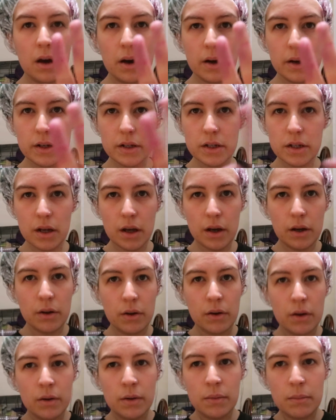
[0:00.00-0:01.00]
I don't know.
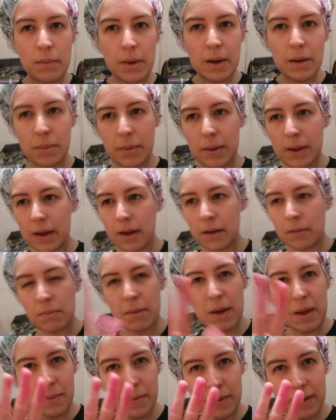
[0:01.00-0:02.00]
Maybe
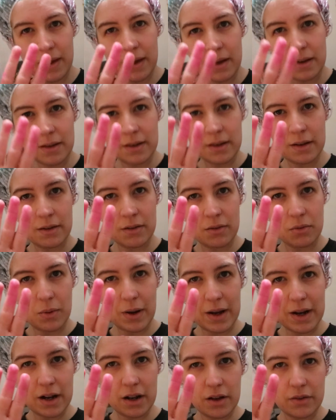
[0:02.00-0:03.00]
I didn't
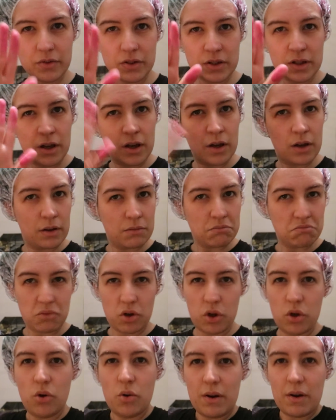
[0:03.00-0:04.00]
wear gloves.
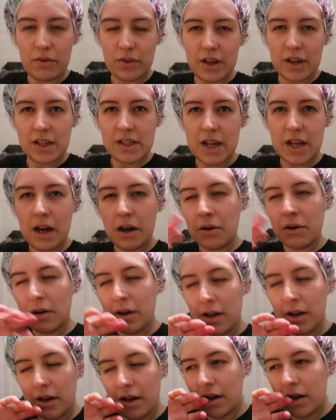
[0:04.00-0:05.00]
Whoever can tell.
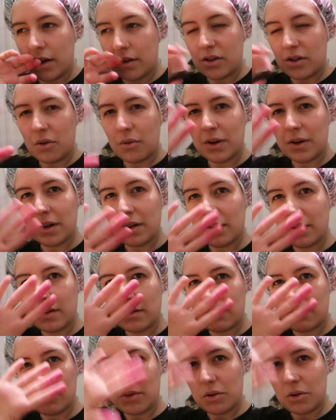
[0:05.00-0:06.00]
No
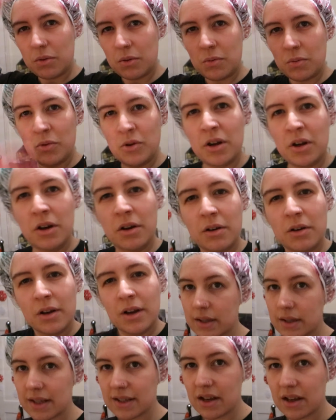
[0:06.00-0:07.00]
one will know.
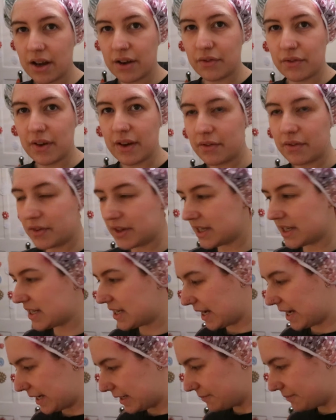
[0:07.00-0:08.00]
That's kind of it for
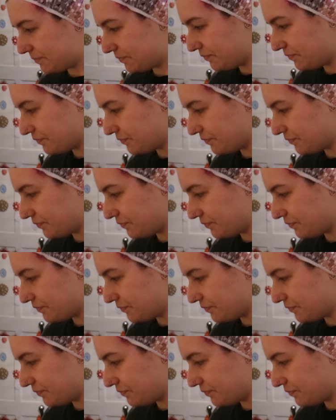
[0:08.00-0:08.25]
today.